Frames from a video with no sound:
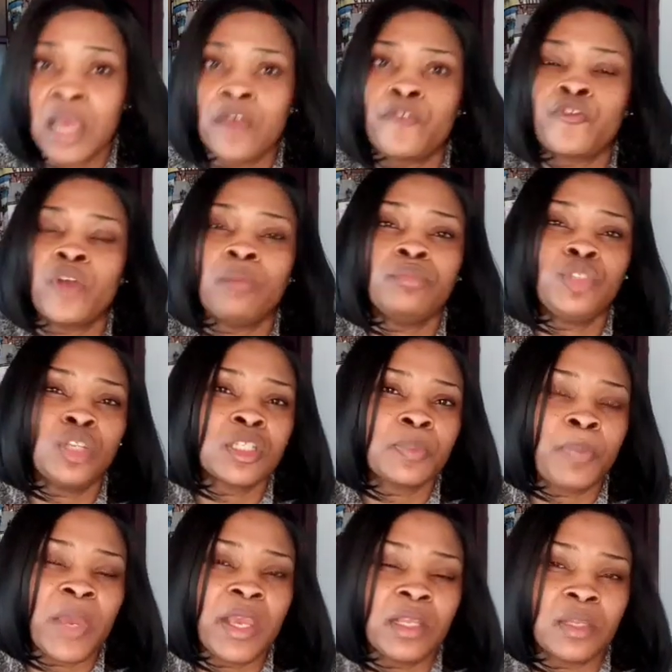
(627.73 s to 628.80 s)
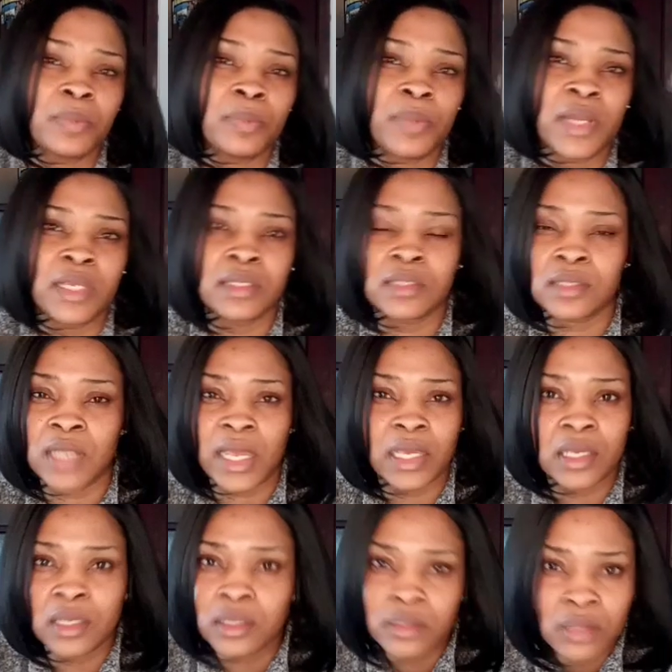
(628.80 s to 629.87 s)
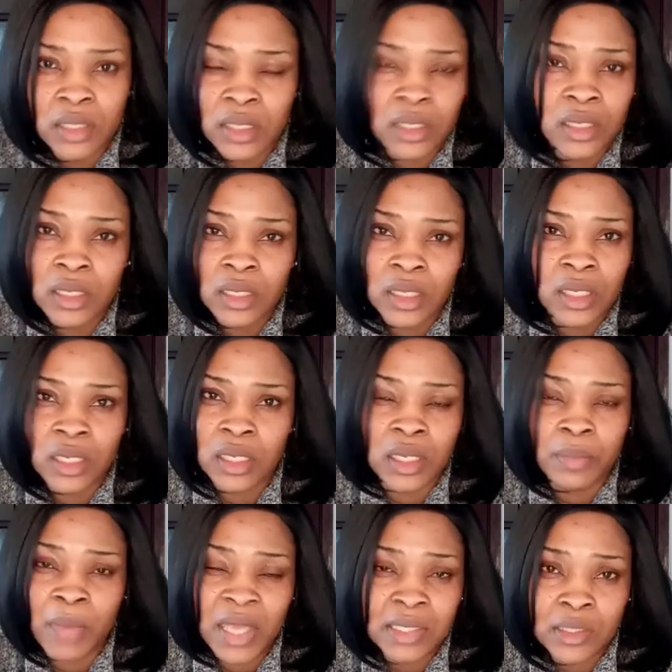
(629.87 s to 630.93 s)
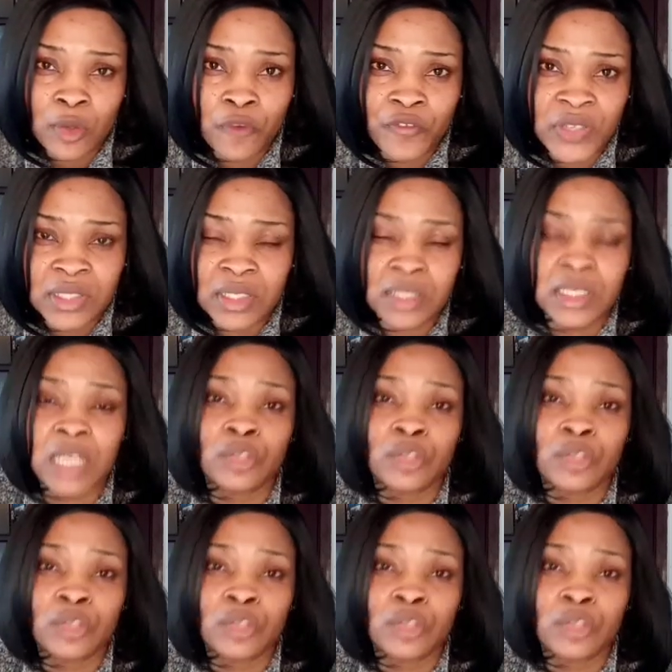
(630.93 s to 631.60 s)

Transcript: from just paying the place like a mental visit.